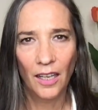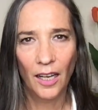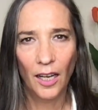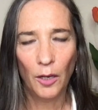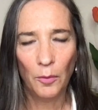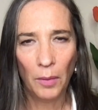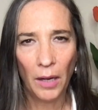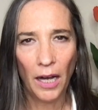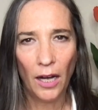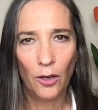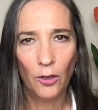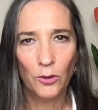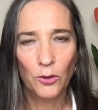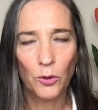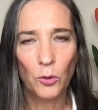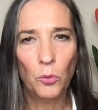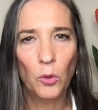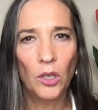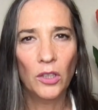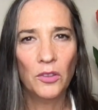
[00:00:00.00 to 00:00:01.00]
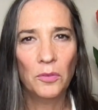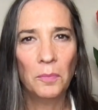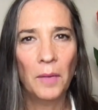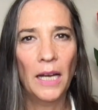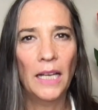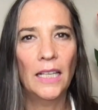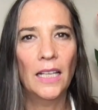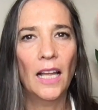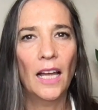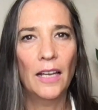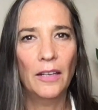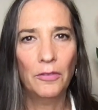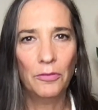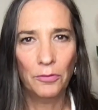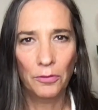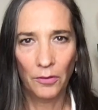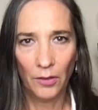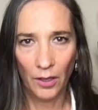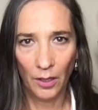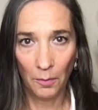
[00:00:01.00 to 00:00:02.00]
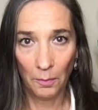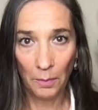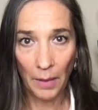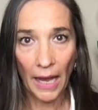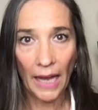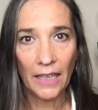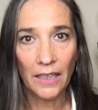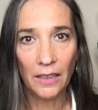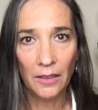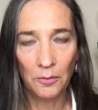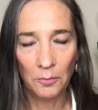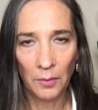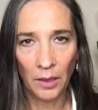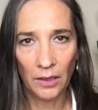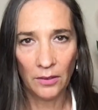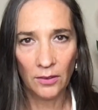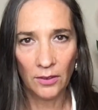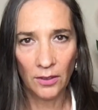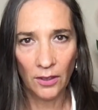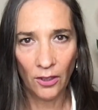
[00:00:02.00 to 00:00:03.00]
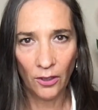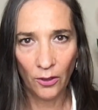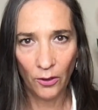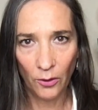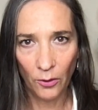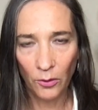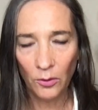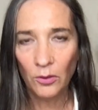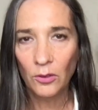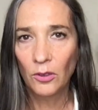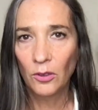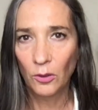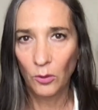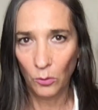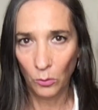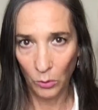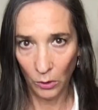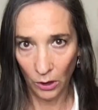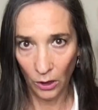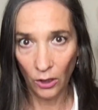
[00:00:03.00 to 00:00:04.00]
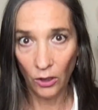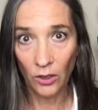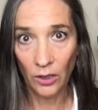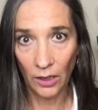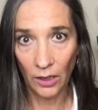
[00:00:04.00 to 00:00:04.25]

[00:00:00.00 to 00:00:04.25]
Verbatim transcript: about what my life back in Mexico would look